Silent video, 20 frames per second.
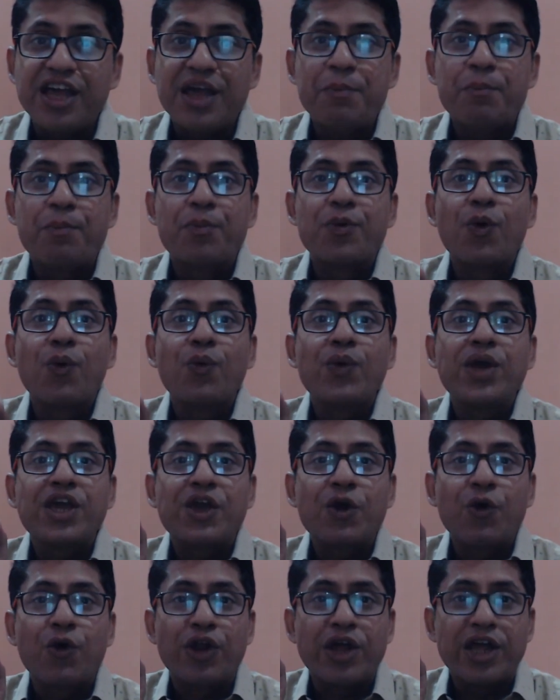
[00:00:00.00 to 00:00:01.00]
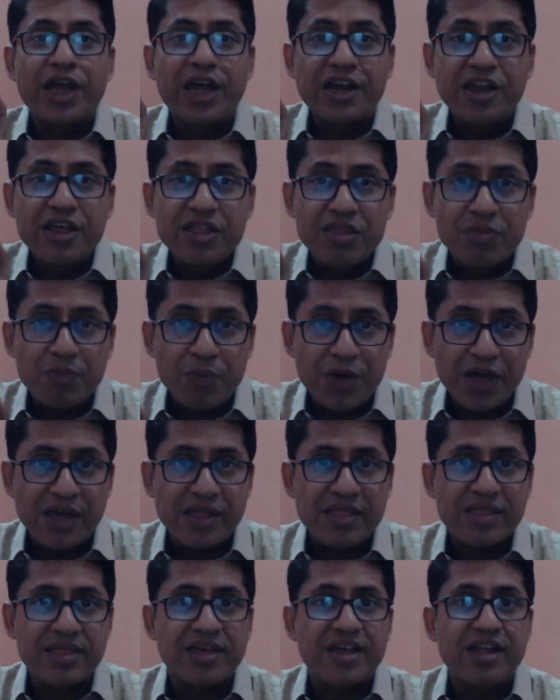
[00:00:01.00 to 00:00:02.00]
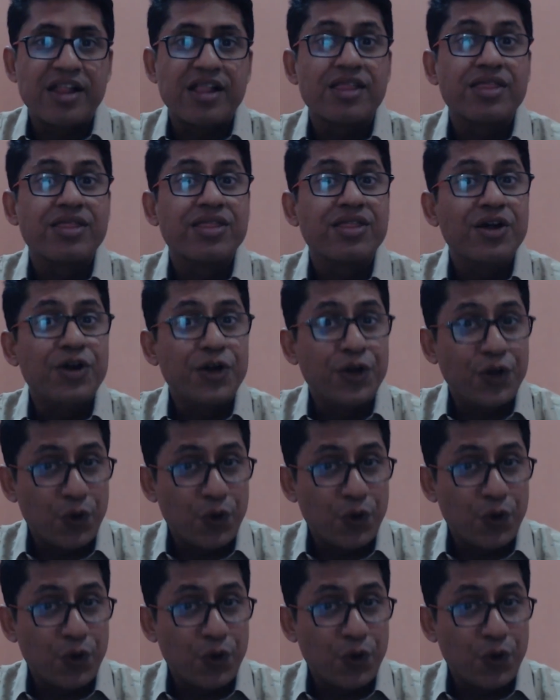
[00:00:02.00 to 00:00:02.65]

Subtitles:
improving your English speaking skills